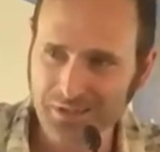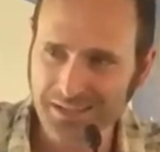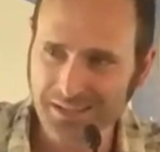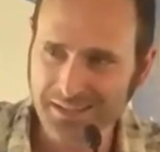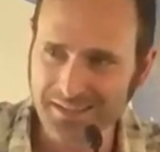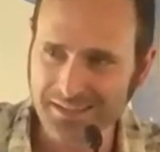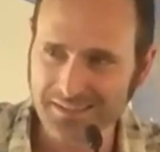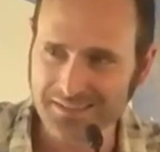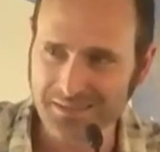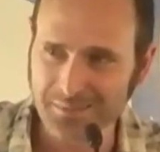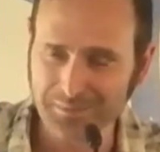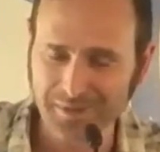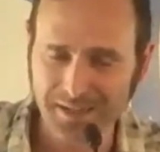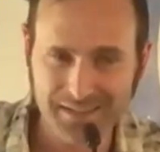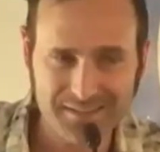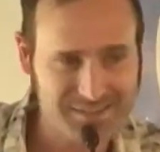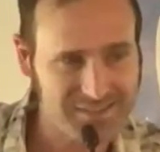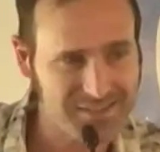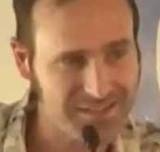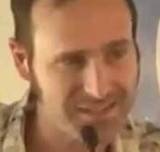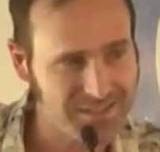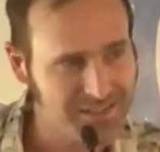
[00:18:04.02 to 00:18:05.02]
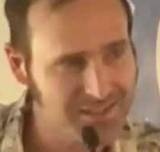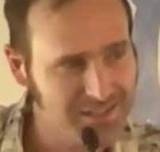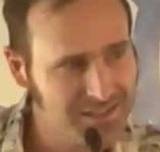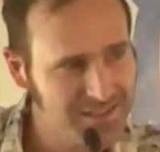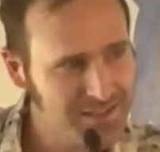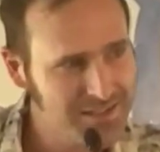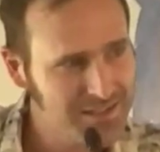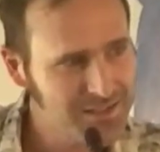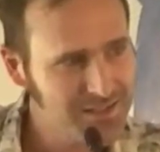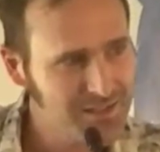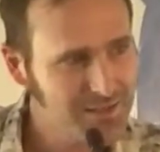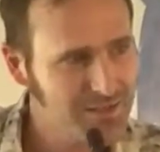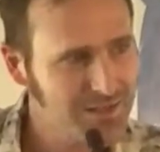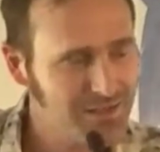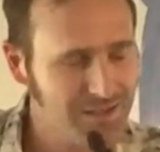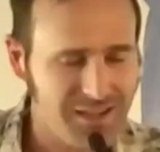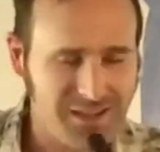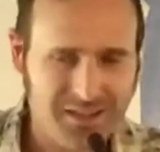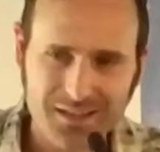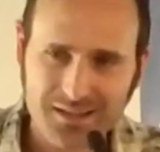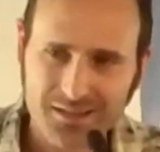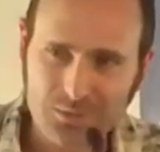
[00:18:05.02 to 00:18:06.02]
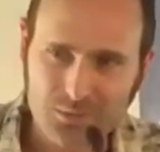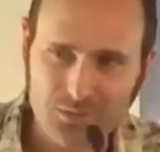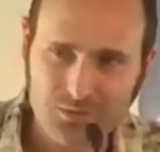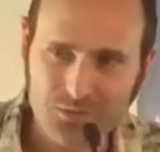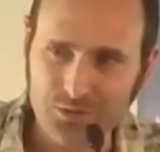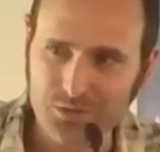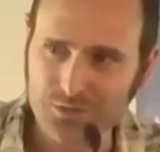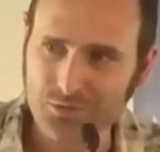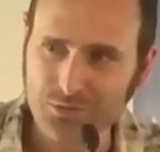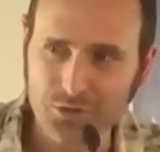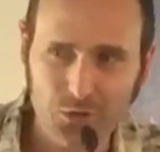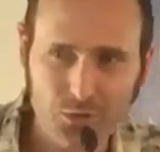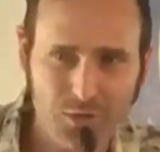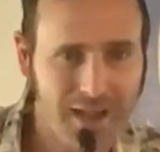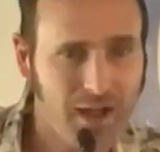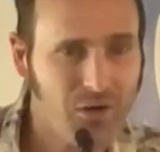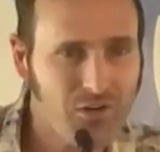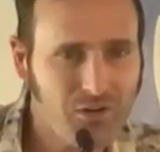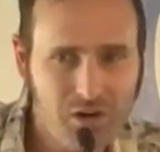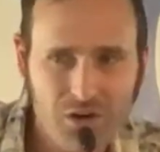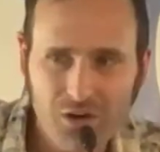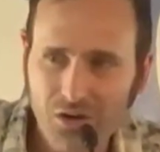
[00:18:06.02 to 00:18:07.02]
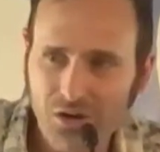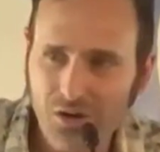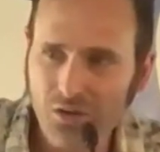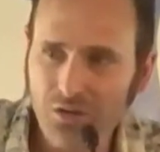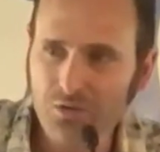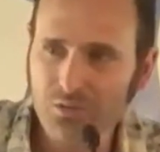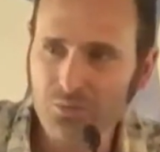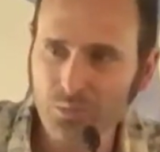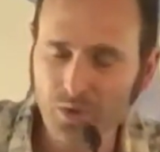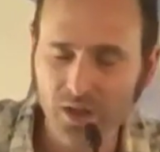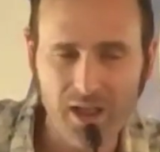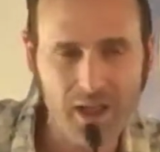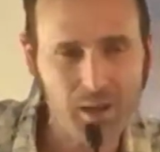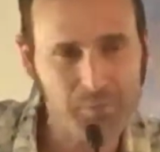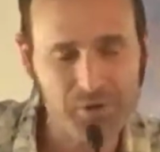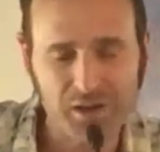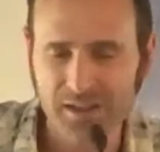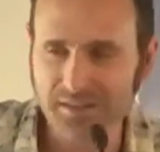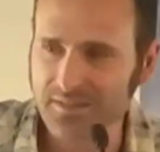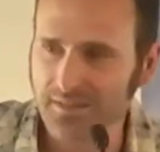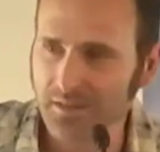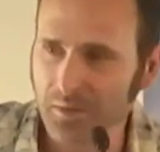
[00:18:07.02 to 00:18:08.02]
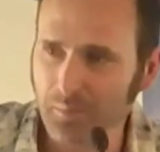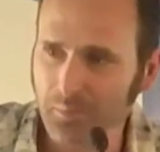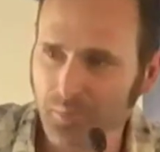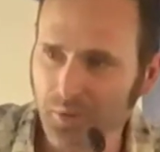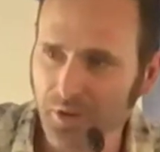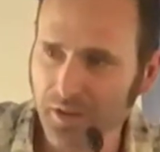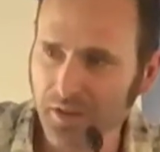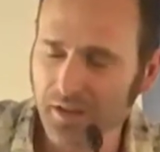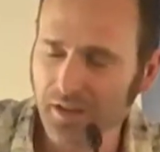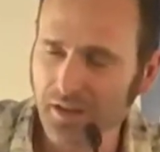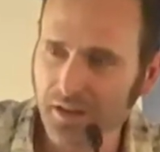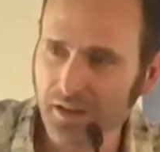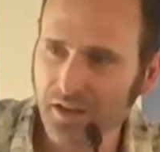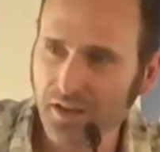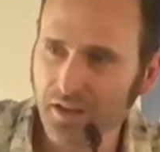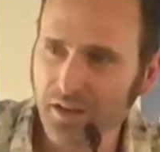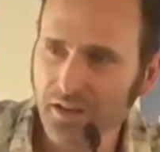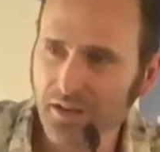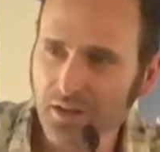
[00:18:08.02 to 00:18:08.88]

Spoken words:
party. It's amazing. There's no alcohol. Well, I brought some, but